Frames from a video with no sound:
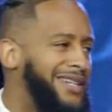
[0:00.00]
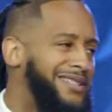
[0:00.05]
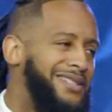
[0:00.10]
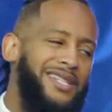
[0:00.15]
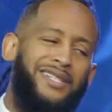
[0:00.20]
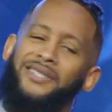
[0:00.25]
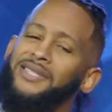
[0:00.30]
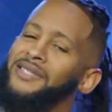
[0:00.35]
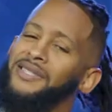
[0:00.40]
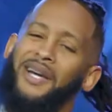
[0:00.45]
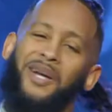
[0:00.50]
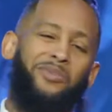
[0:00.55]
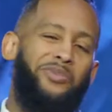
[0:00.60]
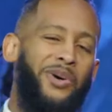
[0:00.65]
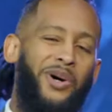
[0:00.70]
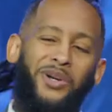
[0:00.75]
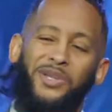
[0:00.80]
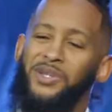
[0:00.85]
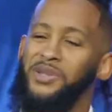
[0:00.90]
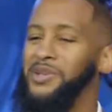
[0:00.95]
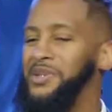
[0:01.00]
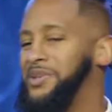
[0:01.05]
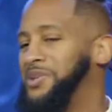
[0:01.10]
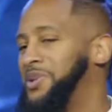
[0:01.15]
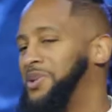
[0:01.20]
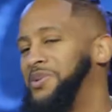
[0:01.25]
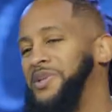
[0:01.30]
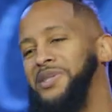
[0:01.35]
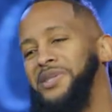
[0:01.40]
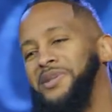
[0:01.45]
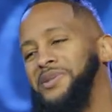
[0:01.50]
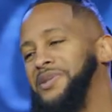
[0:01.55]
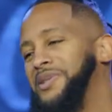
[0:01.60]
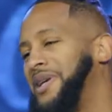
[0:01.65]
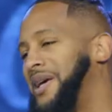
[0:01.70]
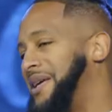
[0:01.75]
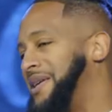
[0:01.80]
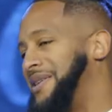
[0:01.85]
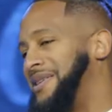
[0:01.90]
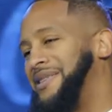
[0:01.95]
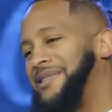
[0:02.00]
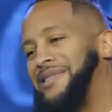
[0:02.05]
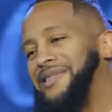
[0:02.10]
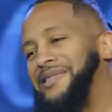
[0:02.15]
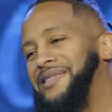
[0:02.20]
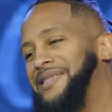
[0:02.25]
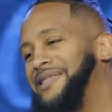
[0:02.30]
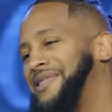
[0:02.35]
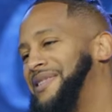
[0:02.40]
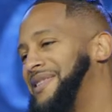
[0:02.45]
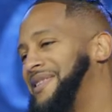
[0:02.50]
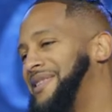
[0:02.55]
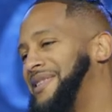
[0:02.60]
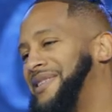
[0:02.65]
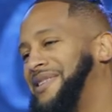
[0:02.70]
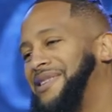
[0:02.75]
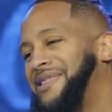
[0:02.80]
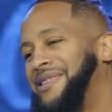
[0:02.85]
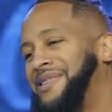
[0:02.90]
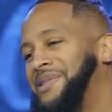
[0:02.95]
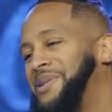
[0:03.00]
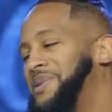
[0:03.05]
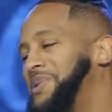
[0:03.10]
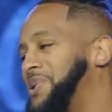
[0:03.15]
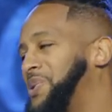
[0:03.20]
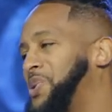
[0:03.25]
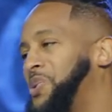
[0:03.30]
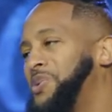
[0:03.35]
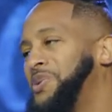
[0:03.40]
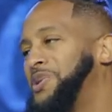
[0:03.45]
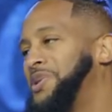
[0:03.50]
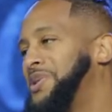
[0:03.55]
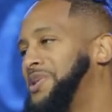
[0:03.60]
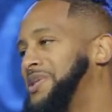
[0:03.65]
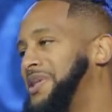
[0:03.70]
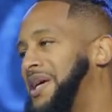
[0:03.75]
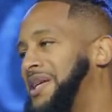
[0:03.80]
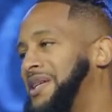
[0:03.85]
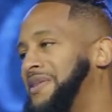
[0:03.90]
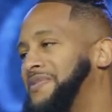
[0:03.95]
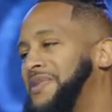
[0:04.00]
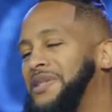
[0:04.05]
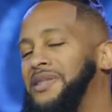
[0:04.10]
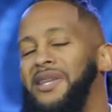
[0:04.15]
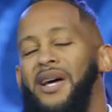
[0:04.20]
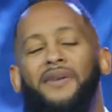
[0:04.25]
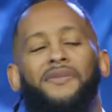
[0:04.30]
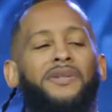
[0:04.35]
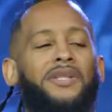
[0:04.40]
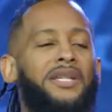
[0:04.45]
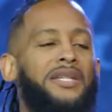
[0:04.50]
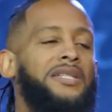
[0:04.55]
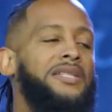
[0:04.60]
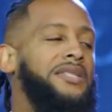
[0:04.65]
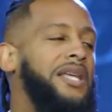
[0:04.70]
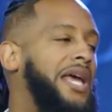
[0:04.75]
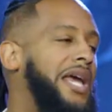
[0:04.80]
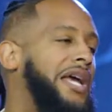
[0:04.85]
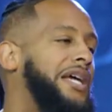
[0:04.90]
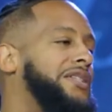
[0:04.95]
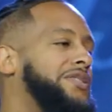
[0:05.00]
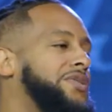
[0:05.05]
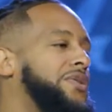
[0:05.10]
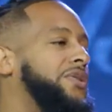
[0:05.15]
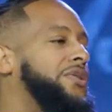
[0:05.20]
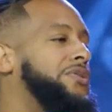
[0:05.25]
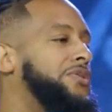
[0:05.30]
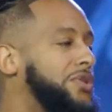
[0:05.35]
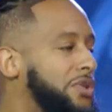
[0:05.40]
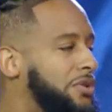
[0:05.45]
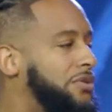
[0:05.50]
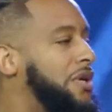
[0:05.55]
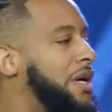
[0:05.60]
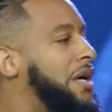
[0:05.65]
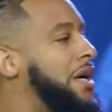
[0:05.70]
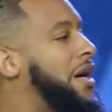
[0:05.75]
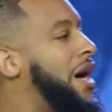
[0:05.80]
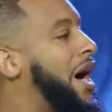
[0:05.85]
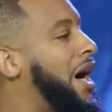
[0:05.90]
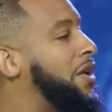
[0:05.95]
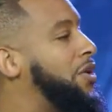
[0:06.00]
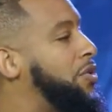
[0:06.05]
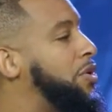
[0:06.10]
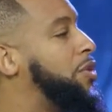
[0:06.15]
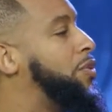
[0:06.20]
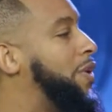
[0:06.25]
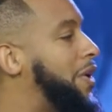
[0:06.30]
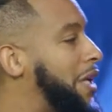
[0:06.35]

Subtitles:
And Jesus is like, boy, you don't know what you're saying. You don't know what you're saying. If the devil get his hands on you, hallelujah,